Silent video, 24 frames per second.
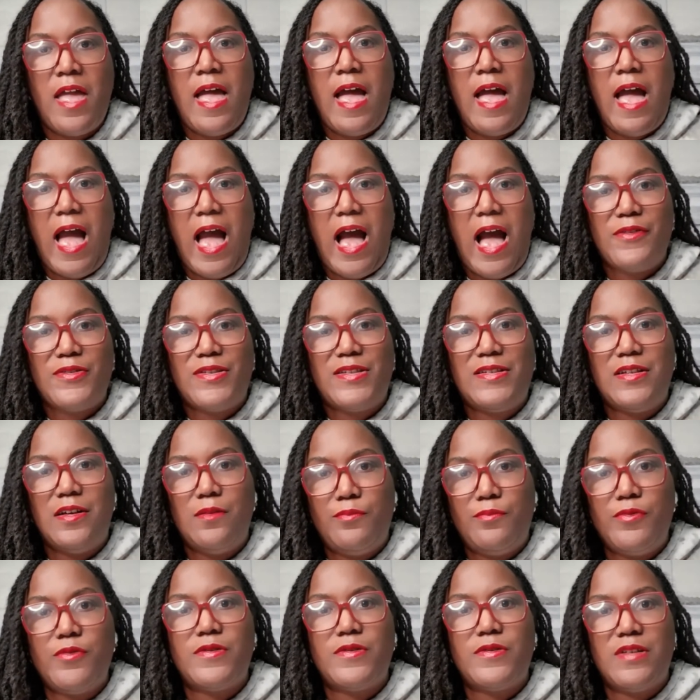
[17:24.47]
how
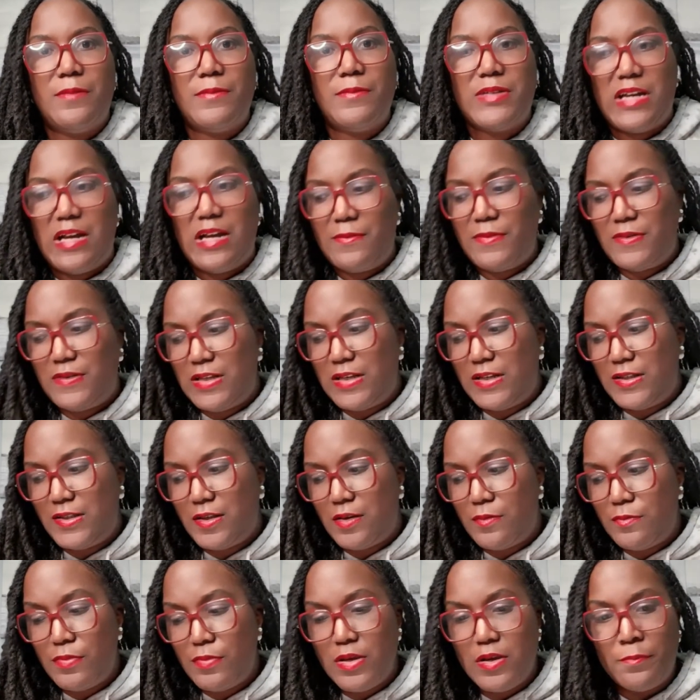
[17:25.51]
simple sometimes things can
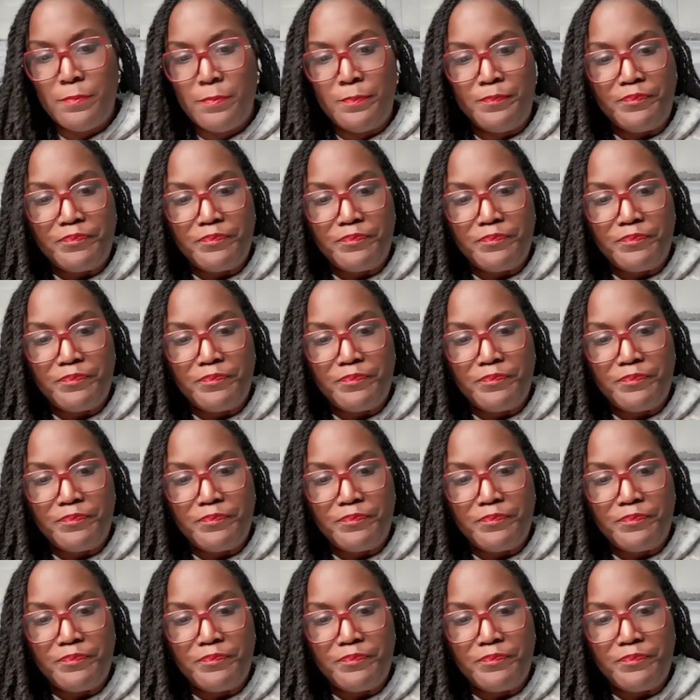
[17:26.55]
be.